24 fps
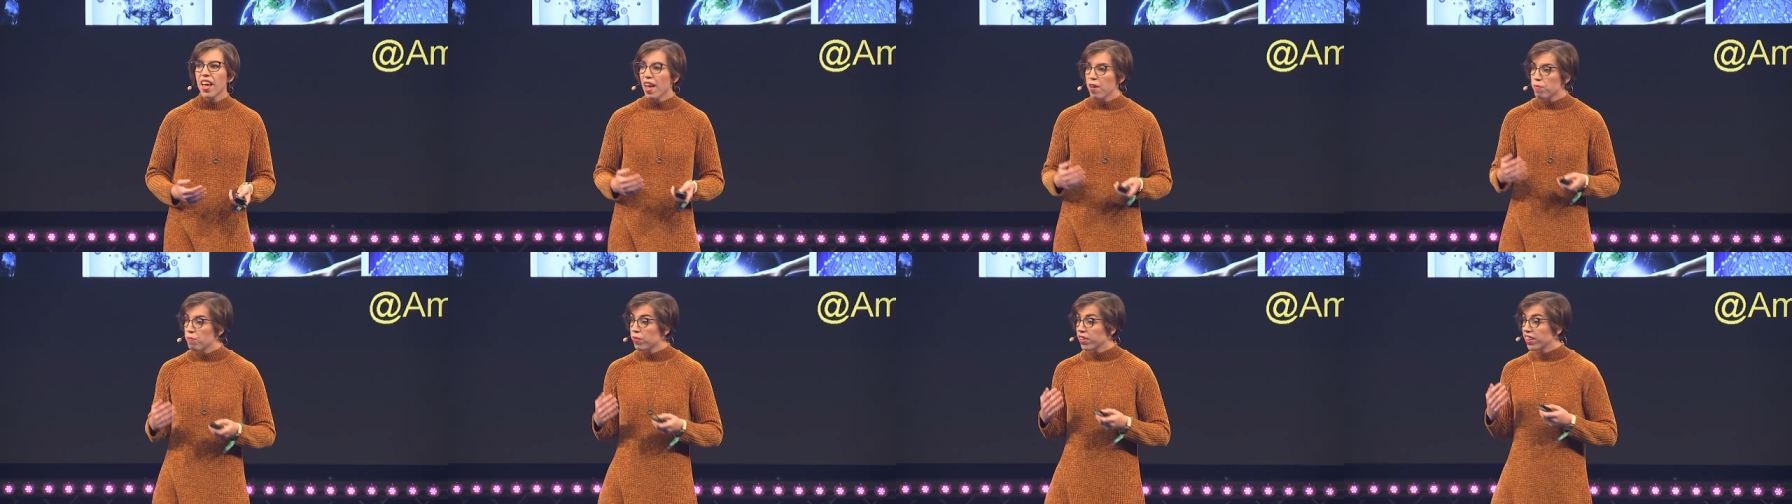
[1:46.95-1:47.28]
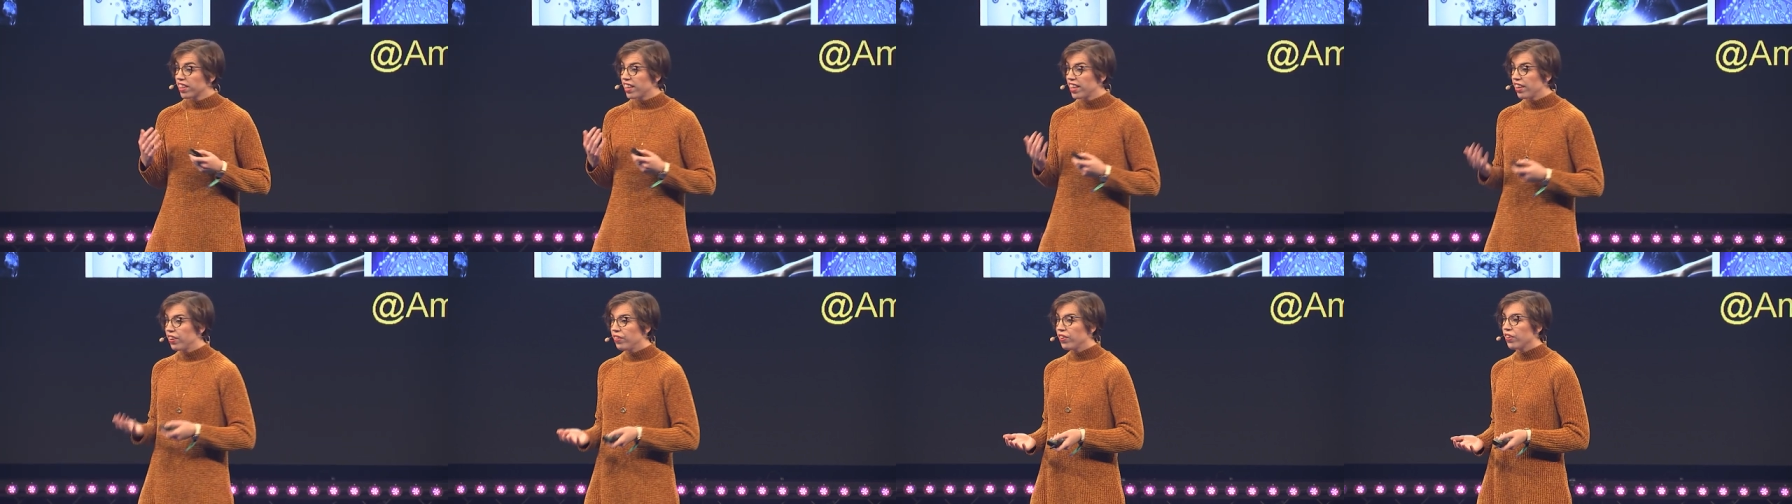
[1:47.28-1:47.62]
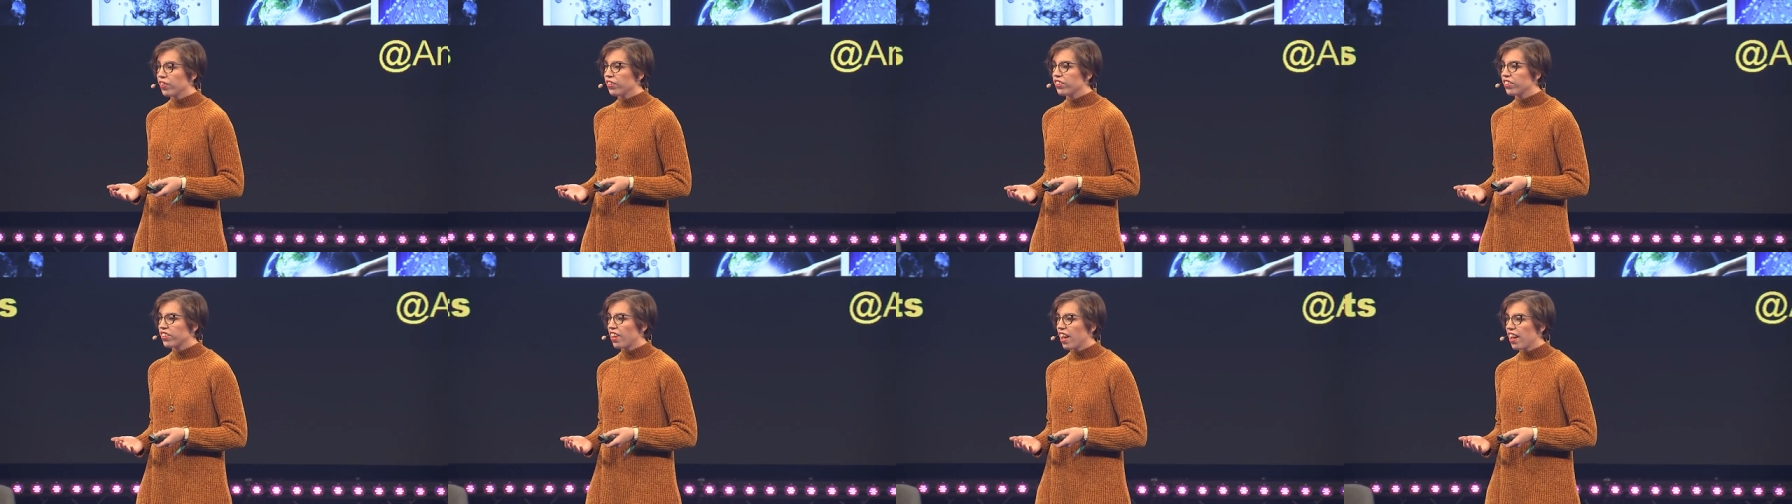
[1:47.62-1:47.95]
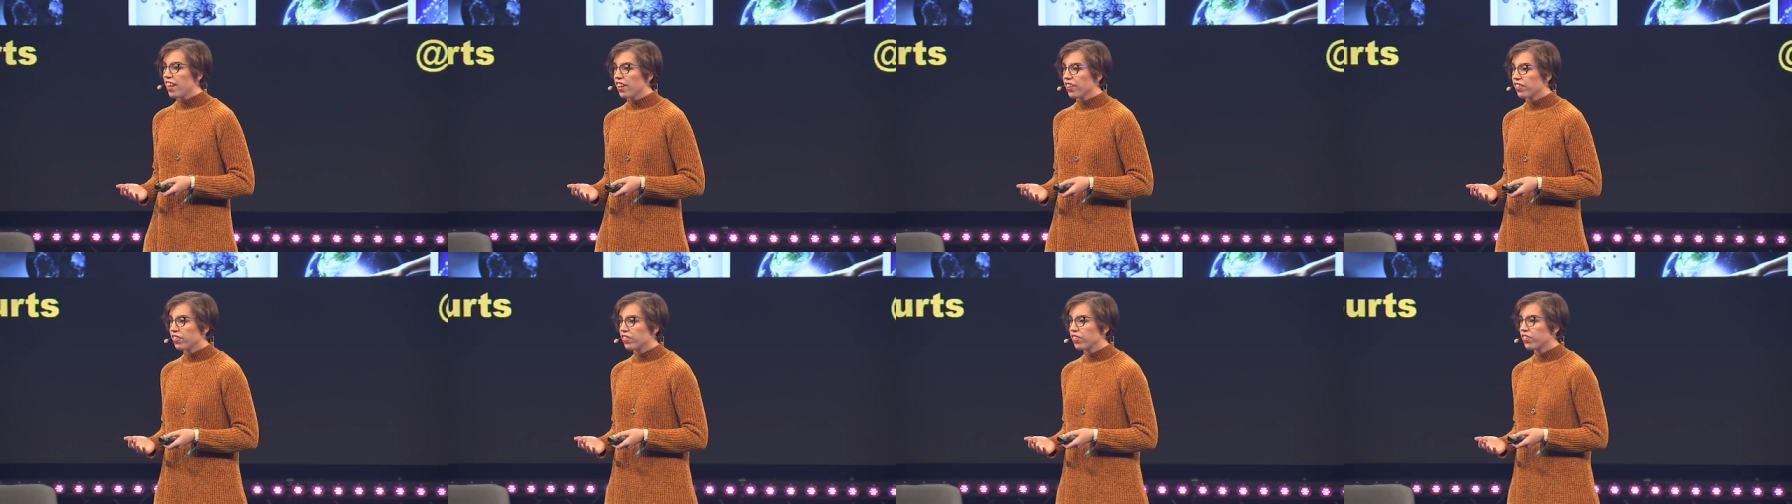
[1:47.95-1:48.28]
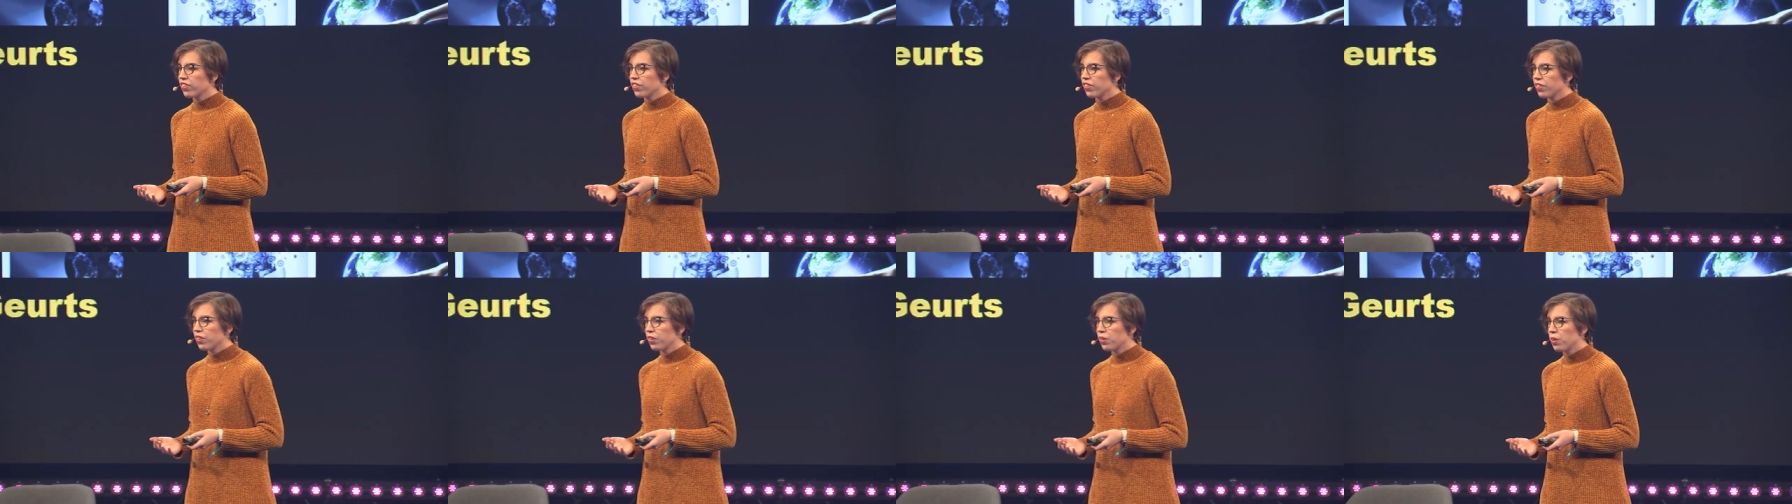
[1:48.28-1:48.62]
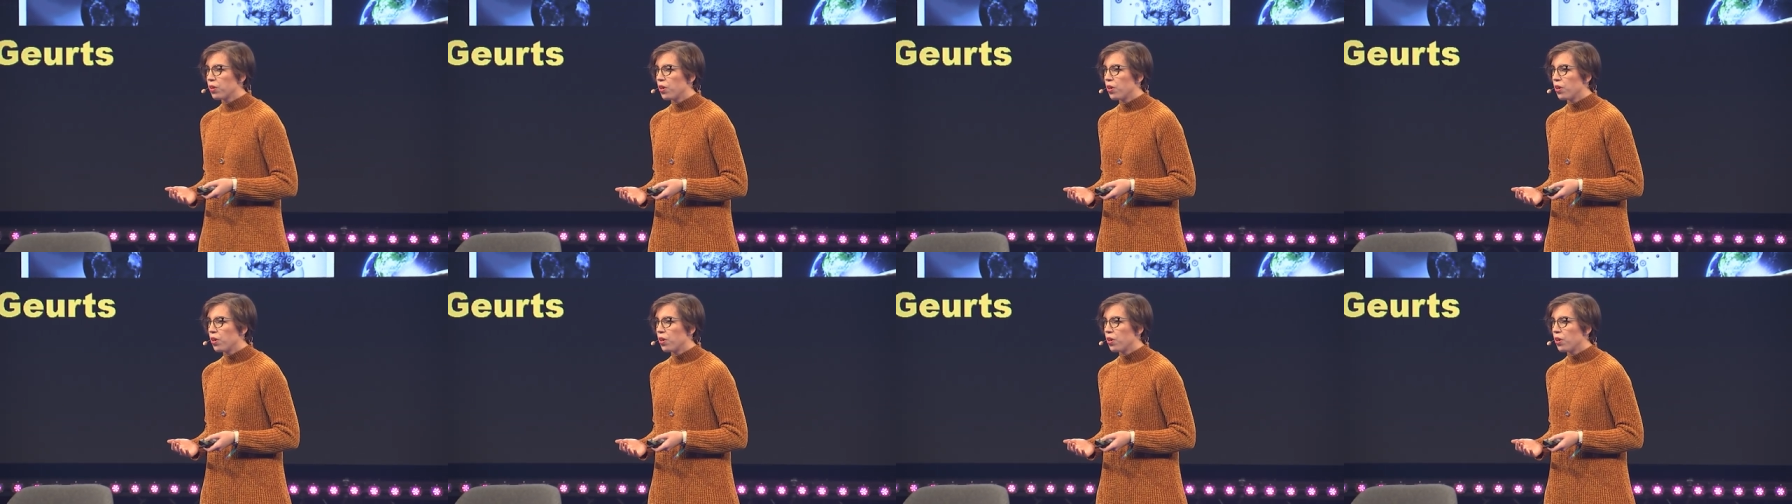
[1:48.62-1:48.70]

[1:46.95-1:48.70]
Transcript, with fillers: and material science.